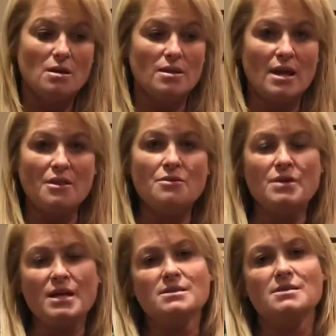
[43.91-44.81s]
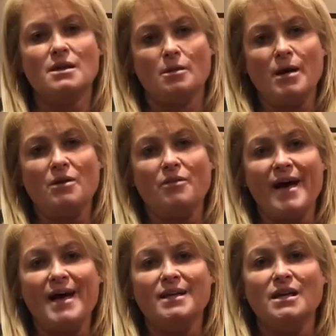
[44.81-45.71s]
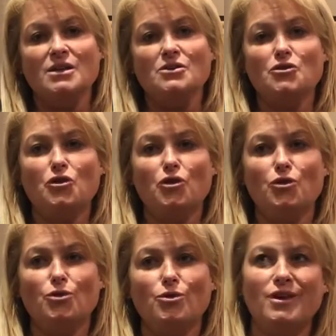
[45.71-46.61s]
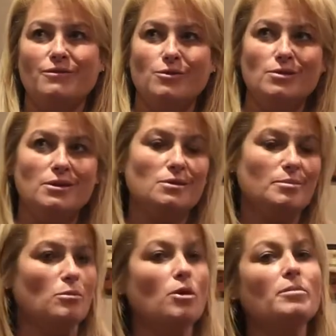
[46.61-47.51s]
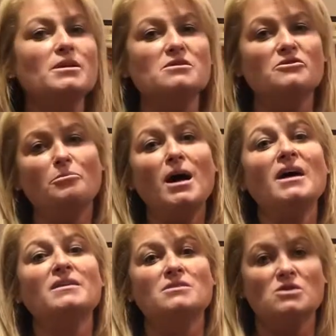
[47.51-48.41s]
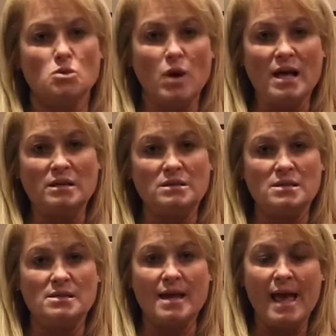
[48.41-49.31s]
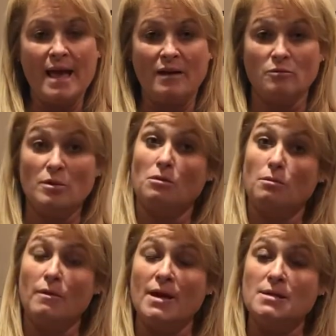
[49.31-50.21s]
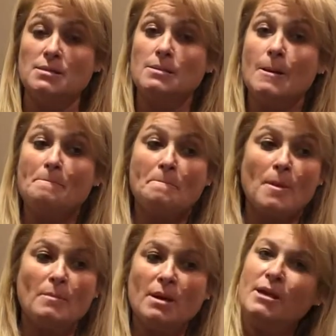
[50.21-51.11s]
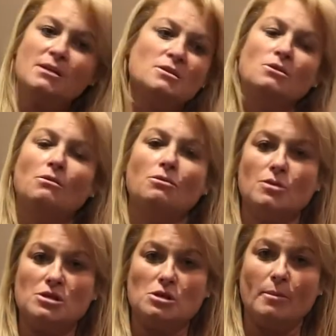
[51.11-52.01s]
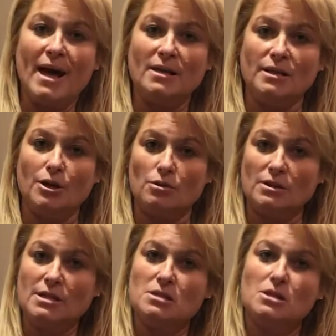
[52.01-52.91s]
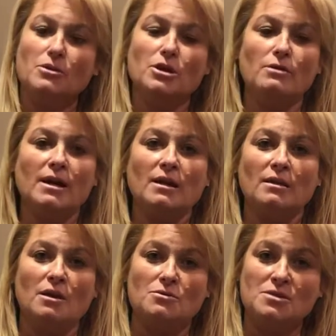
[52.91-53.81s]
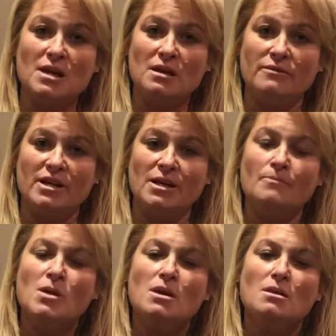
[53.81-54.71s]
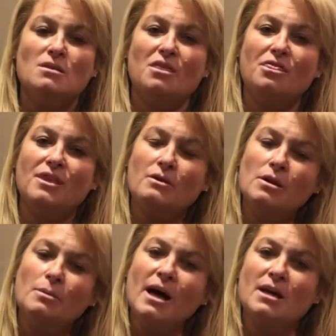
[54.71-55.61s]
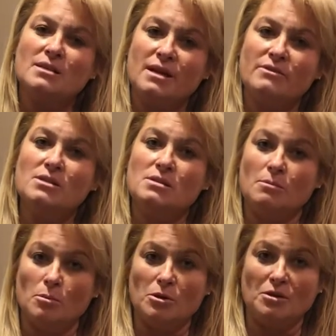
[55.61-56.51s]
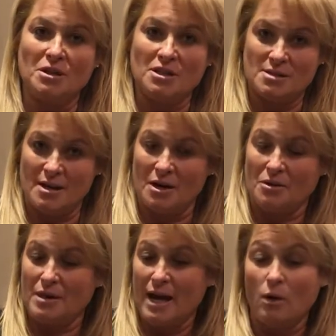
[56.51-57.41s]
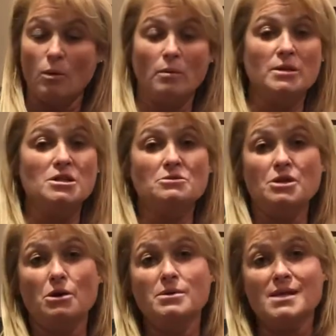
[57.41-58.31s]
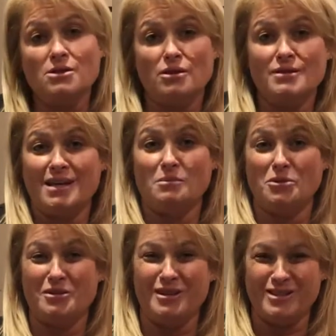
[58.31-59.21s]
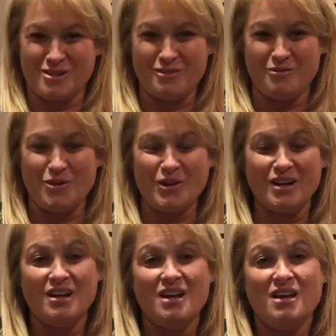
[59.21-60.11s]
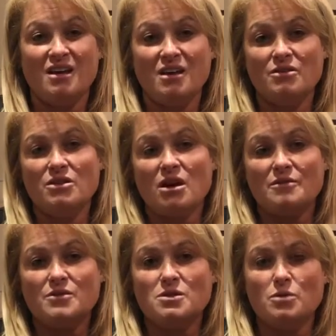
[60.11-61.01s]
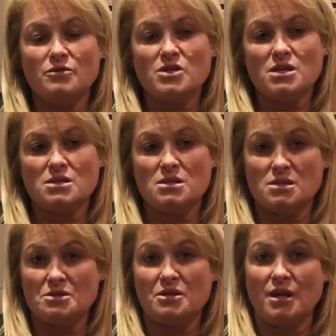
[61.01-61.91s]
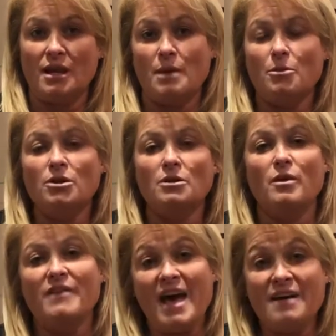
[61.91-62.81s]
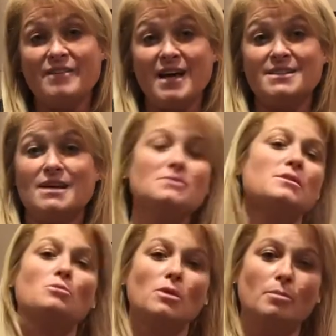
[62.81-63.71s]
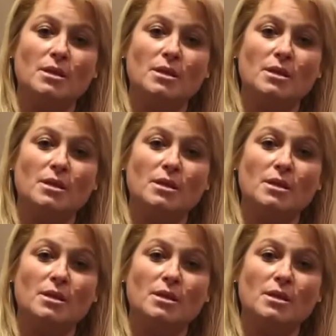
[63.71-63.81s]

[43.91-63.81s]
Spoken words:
The other nice thing about that is to give you a little bit more peace of mind as well, to say, hey, I've been through this. Maybe I didn't go through it so badly, or at least knowing you got on the other side of it, the theory behind having some immunity is there. Now, what we don't know is how long that immunity is good for. Here in the office, we've tested starting in April, and we have had now some repeat